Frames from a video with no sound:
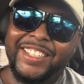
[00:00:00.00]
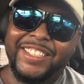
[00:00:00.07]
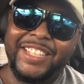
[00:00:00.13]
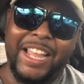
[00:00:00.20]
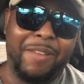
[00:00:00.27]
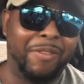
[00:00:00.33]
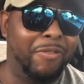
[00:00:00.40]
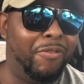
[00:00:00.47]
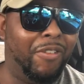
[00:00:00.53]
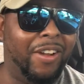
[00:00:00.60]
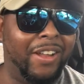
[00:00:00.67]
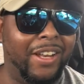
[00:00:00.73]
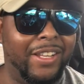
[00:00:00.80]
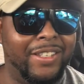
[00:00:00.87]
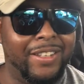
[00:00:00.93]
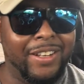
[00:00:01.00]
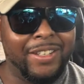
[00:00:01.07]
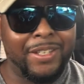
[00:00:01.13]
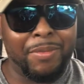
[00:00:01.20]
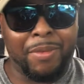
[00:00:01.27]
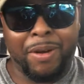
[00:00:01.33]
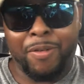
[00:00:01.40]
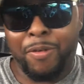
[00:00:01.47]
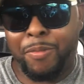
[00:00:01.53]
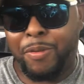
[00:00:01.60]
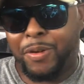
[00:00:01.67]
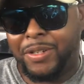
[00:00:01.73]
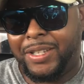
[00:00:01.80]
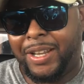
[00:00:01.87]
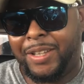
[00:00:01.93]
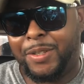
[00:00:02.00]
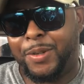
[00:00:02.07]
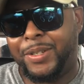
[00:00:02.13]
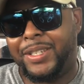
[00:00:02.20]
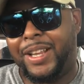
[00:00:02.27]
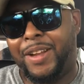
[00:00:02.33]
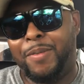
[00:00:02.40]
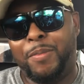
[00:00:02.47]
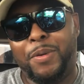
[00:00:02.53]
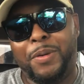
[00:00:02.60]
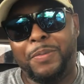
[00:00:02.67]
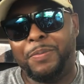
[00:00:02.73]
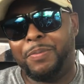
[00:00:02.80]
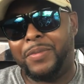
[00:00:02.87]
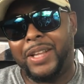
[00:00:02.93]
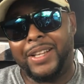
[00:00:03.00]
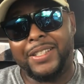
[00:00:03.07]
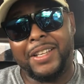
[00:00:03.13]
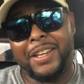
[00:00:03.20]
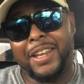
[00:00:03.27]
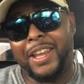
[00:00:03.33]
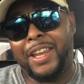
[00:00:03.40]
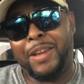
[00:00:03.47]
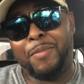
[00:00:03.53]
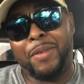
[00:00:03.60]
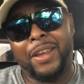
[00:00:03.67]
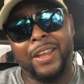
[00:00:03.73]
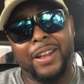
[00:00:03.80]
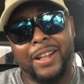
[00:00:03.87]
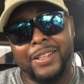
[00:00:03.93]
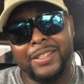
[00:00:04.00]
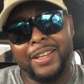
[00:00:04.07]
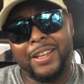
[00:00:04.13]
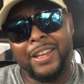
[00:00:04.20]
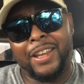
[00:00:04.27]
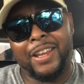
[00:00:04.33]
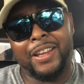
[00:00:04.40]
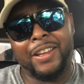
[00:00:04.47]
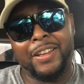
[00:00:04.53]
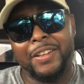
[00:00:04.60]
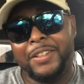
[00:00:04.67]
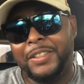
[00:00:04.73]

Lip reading: Just having fun listening to my Romeo Santos album. That's the king, man. That's the king.